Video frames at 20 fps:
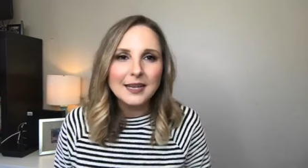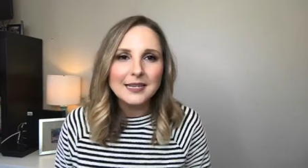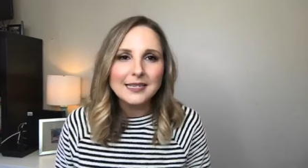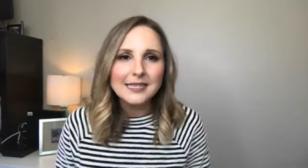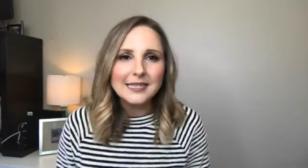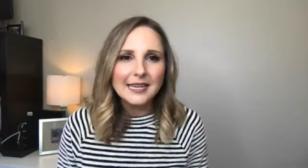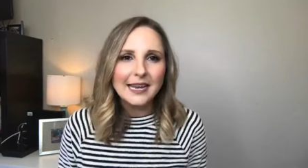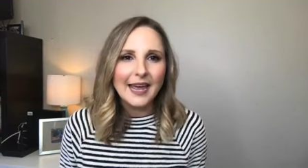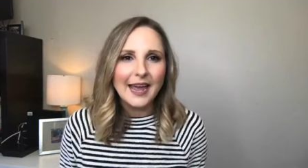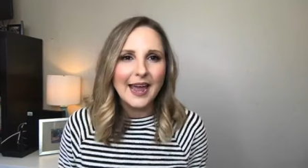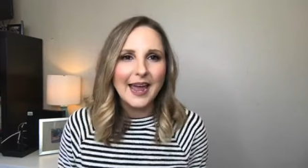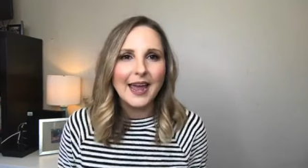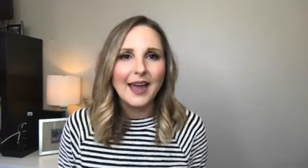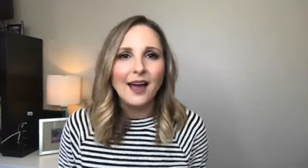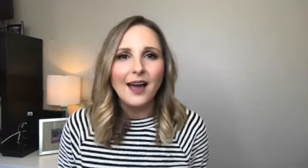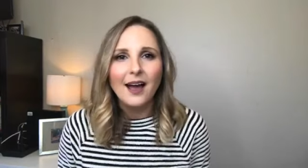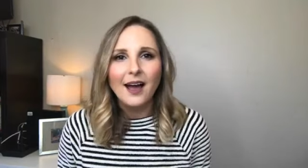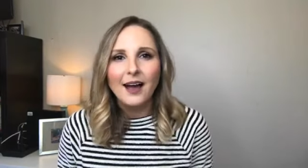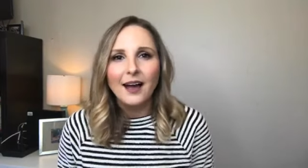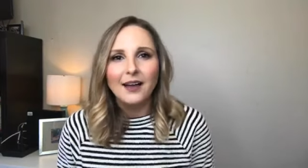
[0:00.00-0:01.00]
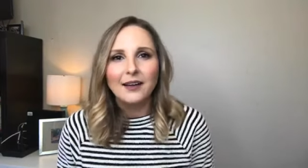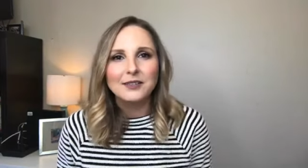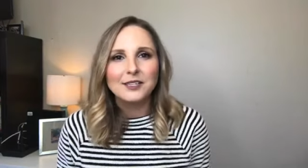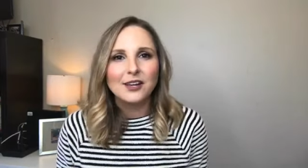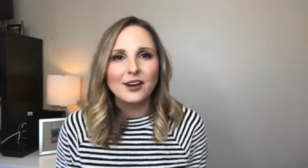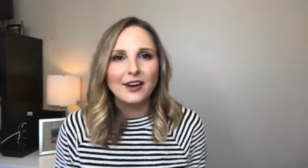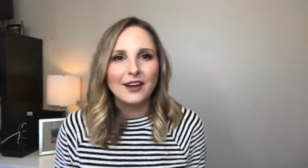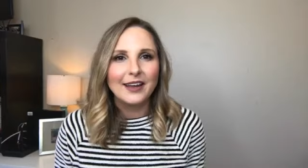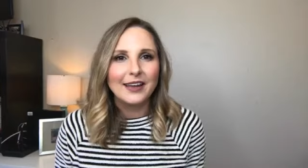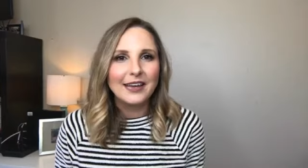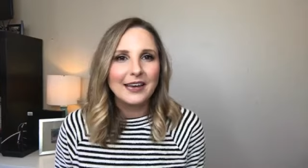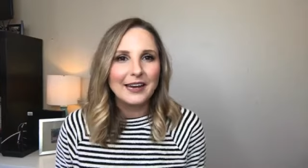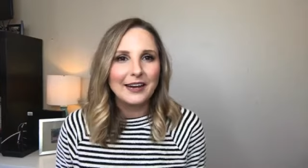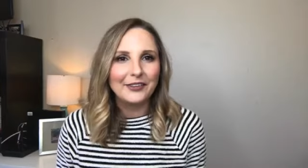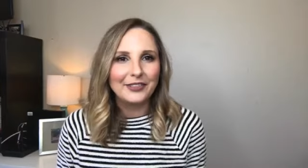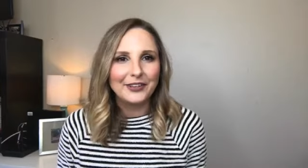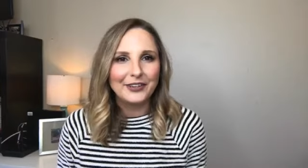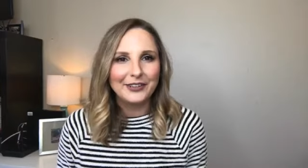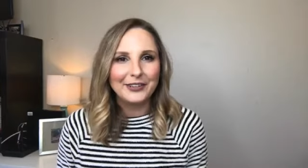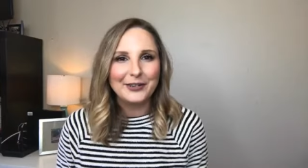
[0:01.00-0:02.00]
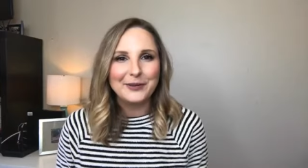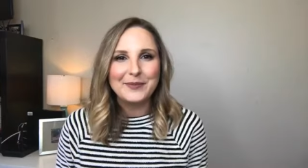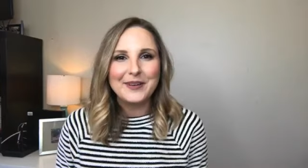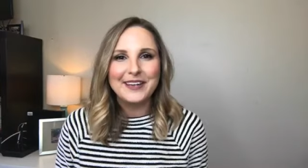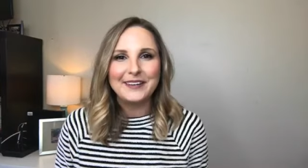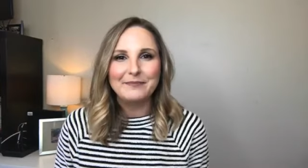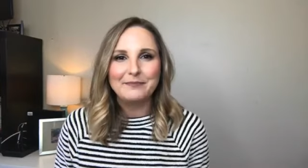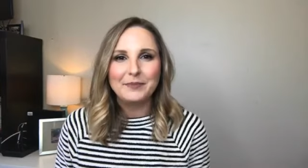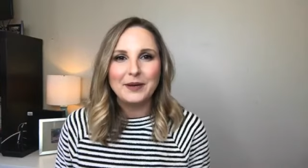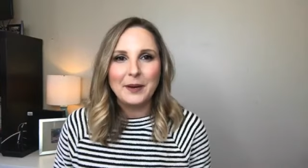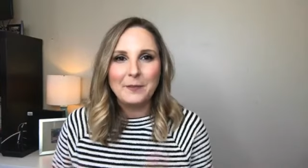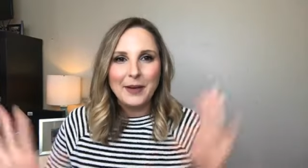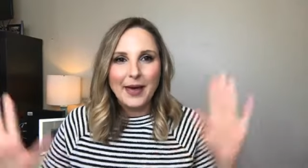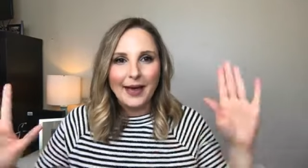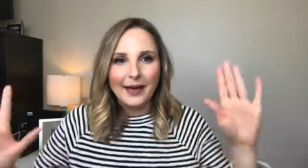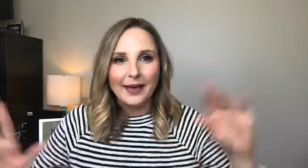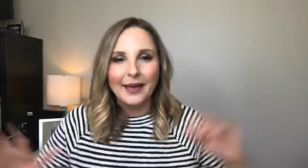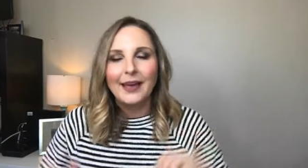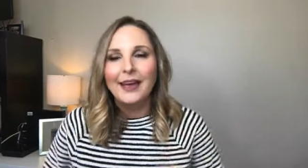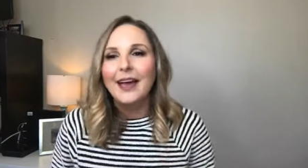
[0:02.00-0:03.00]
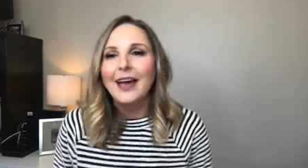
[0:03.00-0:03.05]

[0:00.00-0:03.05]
Today, sorry, it cut out there a little bit, but I'm back.